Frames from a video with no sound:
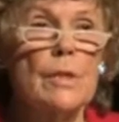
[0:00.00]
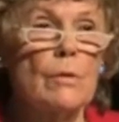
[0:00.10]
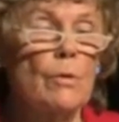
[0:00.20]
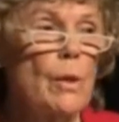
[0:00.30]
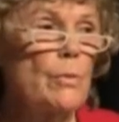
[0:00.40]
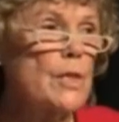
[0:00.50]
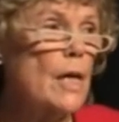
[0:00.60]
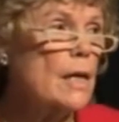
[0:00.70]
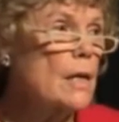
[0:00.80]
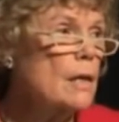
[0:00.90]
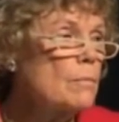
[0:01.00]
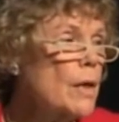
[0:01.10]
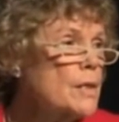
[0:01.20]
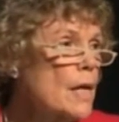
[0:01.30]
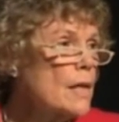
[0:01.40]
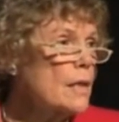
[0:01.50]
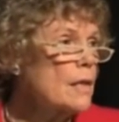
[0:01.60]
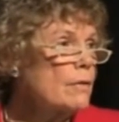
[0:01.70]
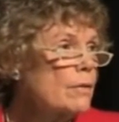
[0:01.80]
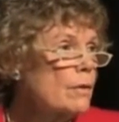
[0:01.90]
We were taken in by Ted
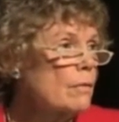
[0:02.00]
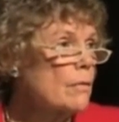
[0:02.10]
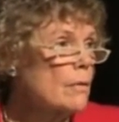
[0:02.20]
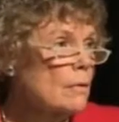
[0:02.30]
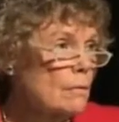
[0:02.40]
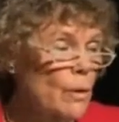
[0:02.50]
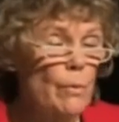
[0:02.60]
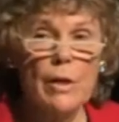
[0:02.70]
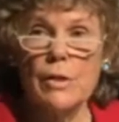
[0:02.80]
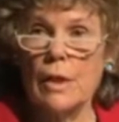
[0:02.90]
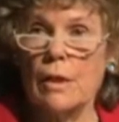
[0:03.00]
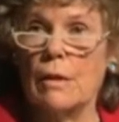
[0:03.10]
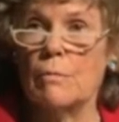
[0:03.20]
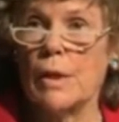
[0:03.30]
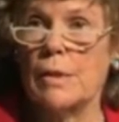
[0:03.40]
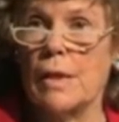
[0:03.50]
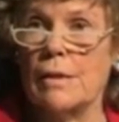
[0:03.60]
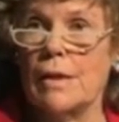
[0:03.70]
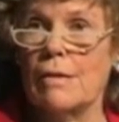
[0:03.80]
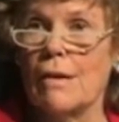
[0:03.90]
Heath. We were taken in by
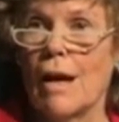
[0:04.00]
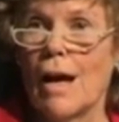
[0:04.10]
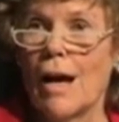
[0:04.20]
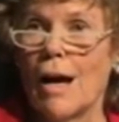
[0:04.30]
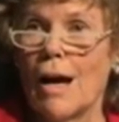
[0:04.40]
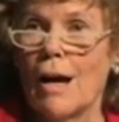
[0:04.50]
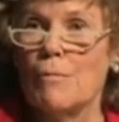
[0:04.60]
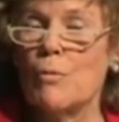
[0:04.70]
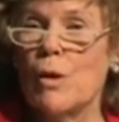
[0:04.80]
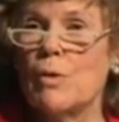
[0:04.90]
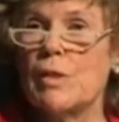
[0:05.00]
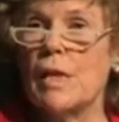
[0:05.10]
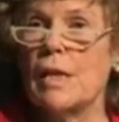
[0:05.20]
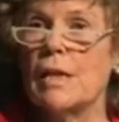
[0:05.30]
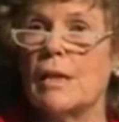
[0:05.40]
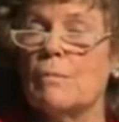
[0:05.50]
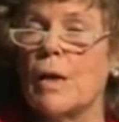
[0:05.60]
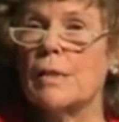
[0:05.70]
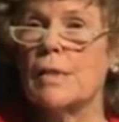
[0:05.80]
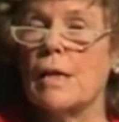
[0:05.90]
Ted Heath. But we were taken in
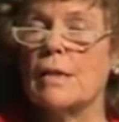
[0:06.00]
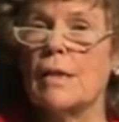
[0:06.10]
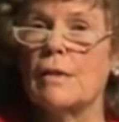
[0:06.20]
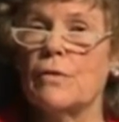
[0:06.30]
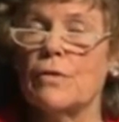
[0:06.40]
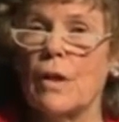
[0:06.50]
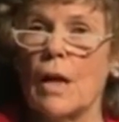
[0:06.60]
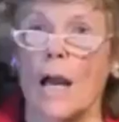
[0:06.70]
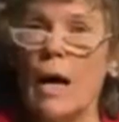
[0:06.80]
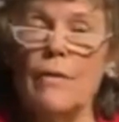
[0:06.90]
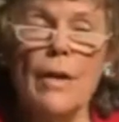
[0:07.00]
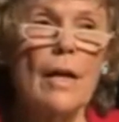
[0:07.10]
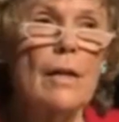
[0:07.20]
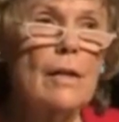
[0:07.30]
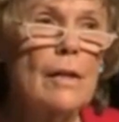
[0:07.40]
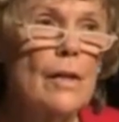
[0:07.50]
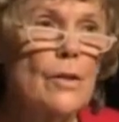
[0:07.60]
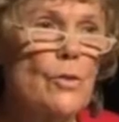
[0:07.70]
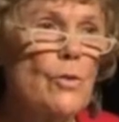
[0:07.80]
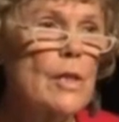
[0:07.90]
by Ted Heath, and then
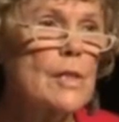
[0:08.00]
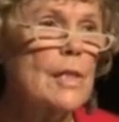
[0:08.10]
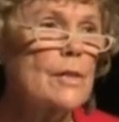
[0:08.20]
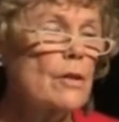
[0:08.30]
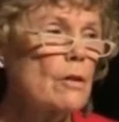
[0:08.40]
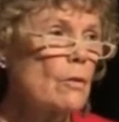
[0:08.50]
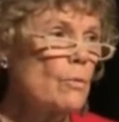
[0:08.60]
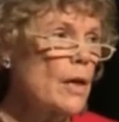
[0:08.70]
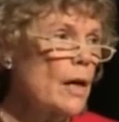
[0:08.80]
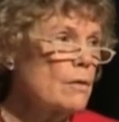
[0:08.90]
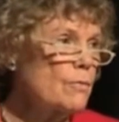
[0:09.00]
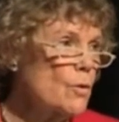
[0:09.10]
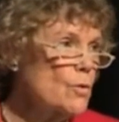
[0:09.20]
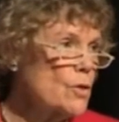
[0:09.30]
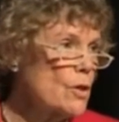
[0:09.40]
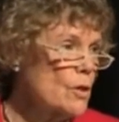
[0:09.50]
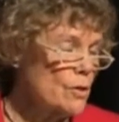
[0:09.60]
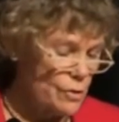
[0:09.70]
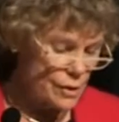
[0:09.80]
2 years later we had a vote to